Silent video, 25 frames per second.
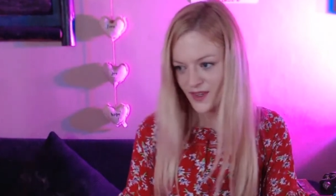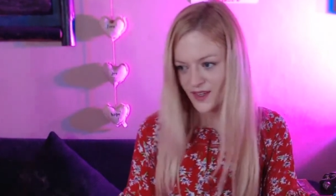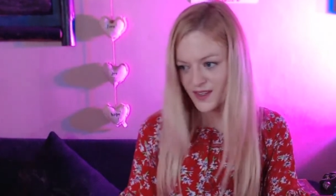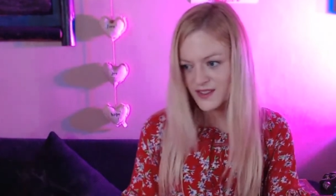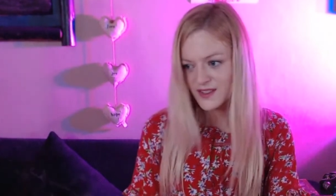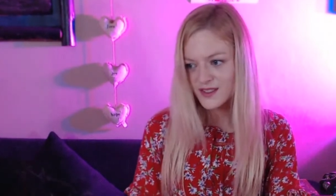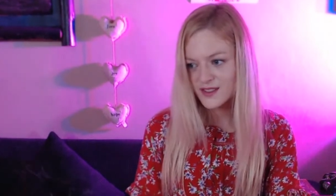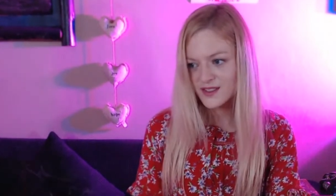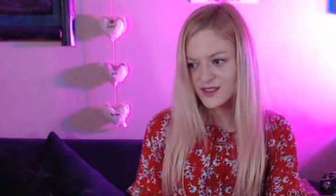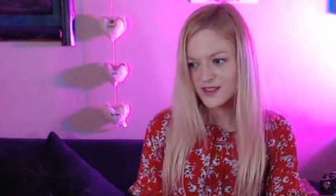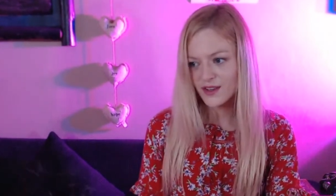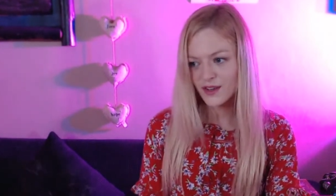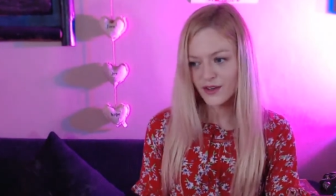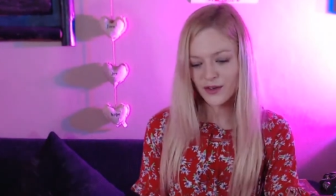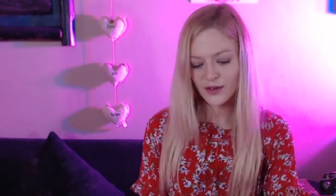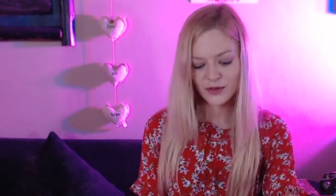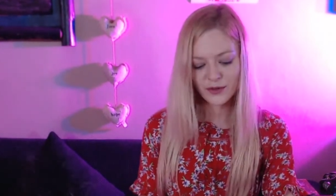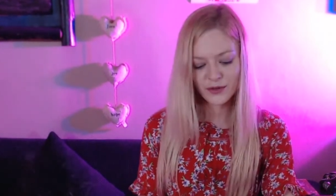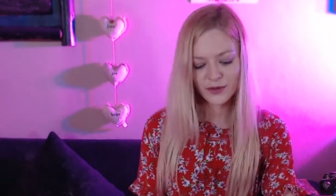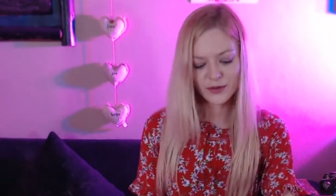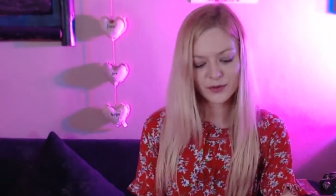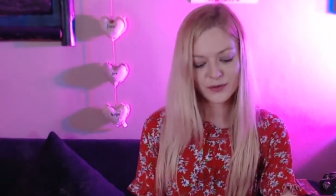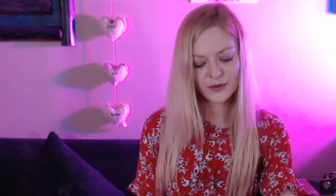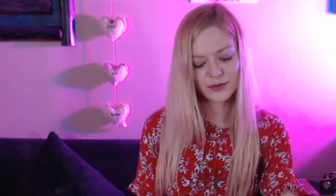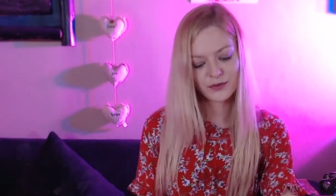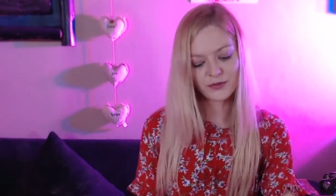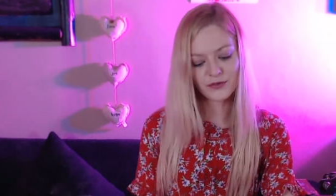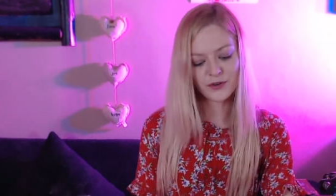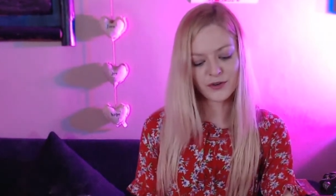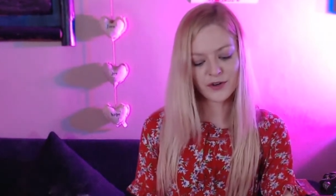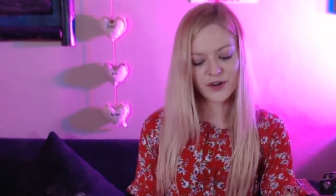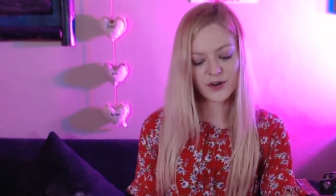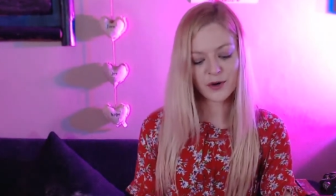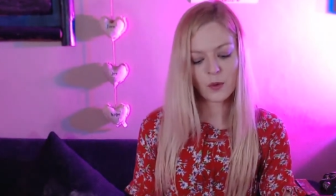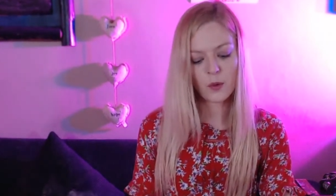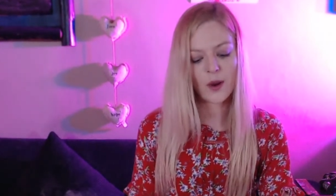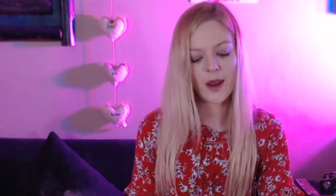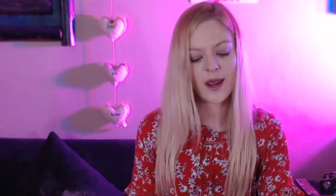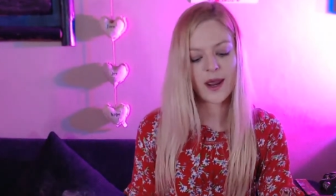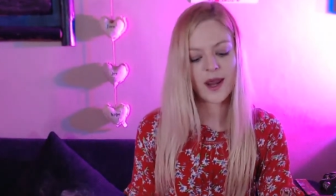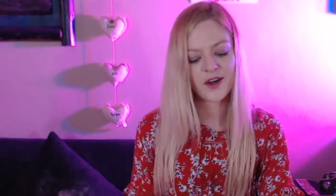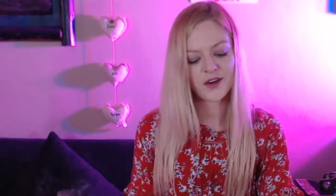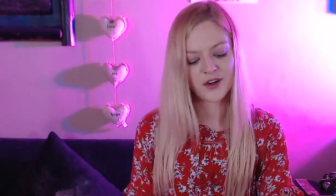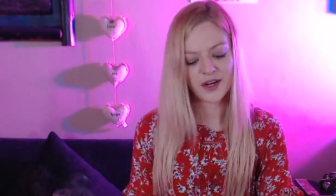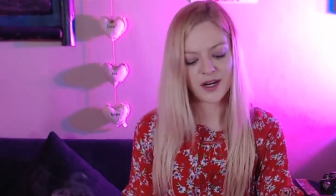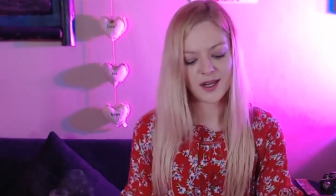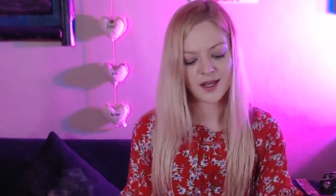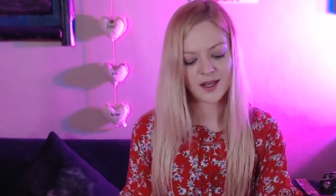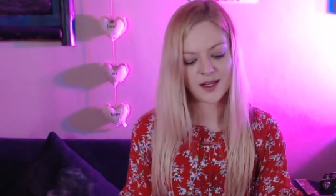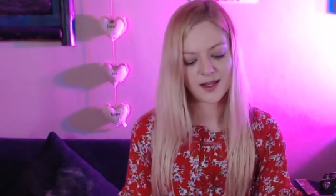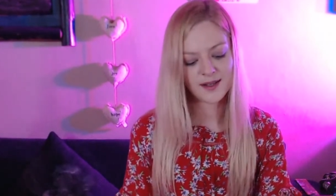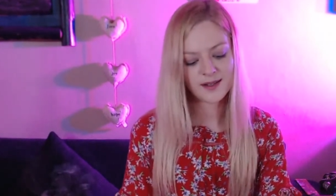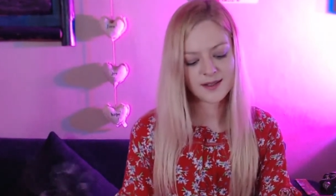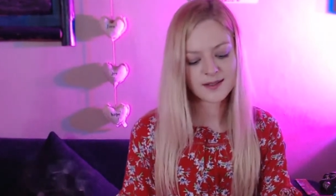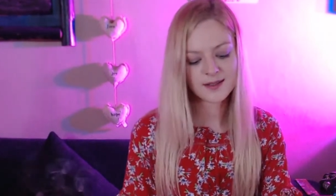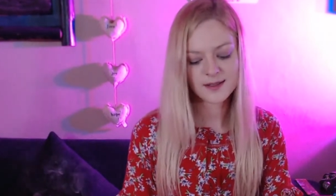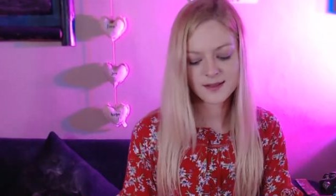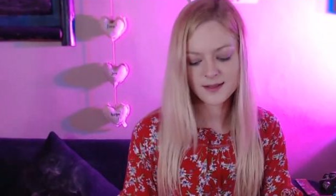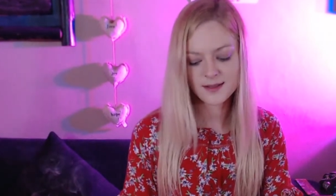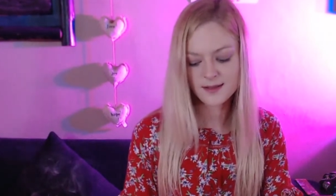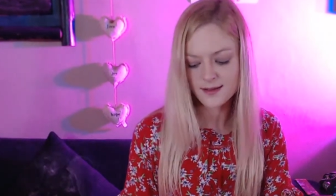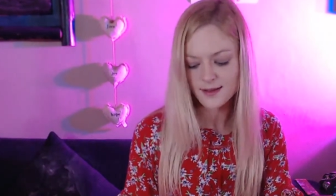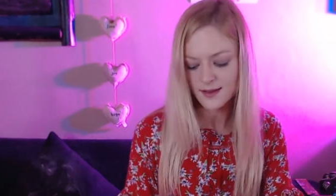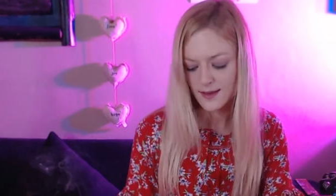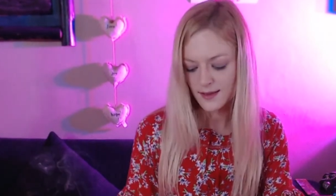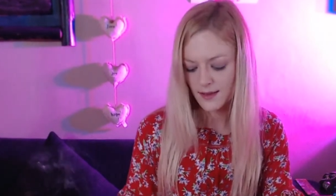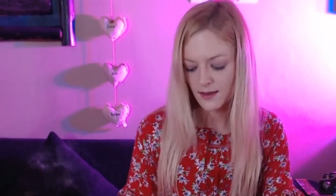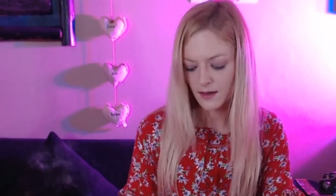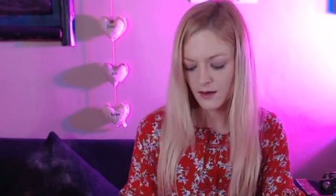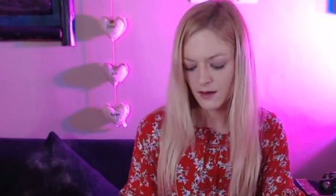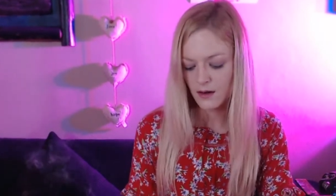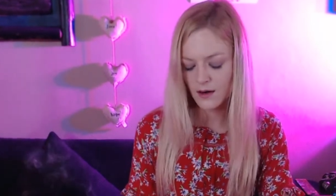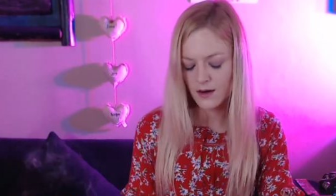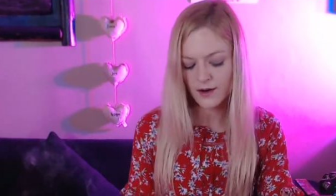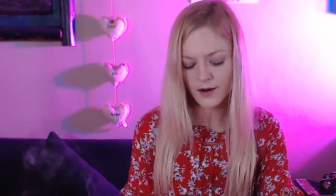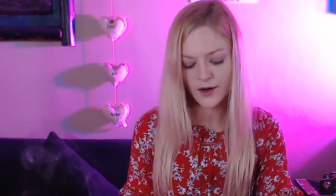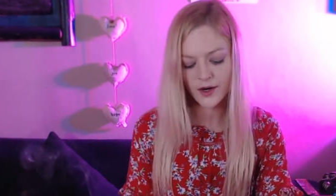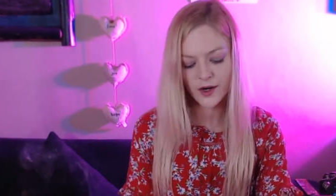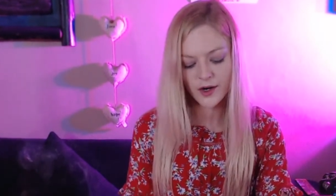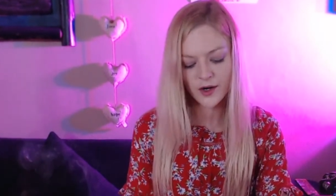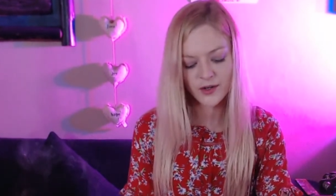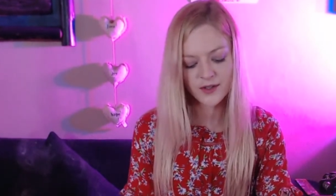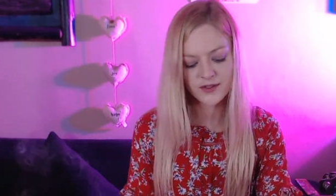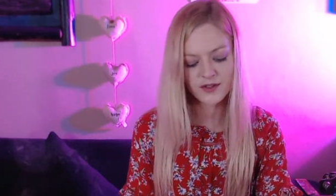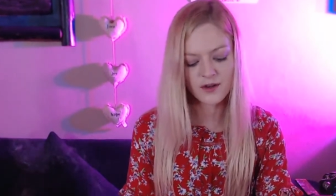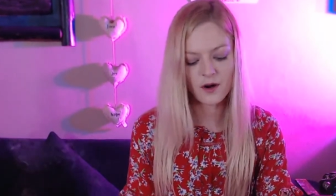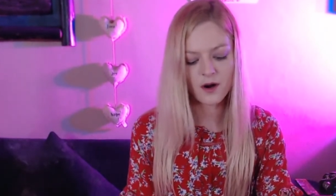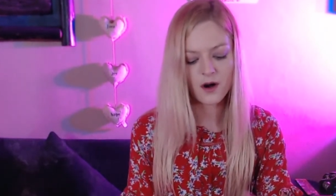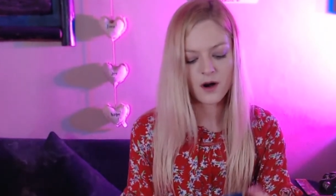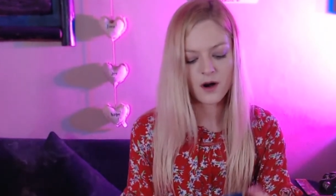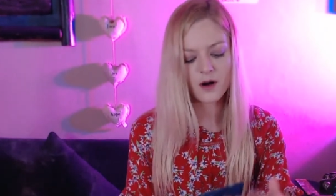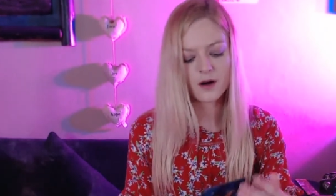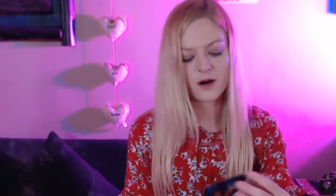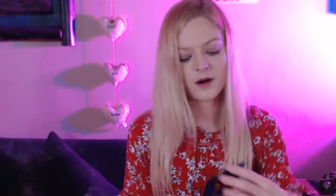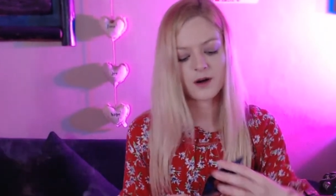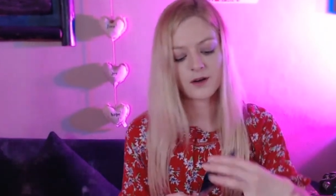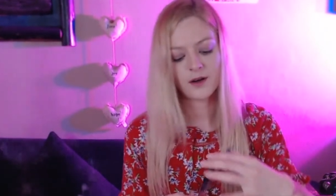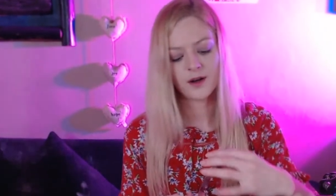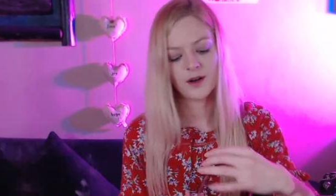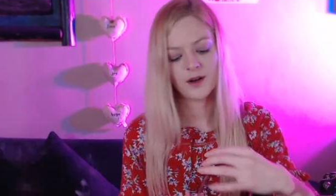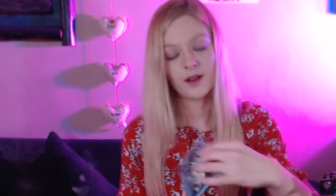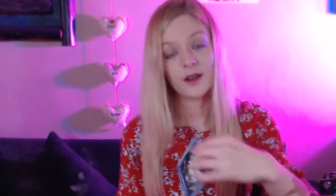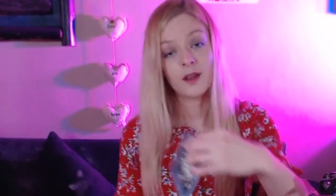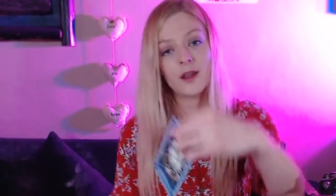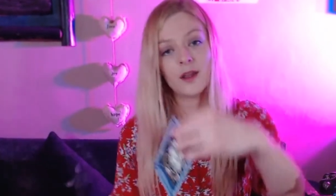So for Aquarius, the cards are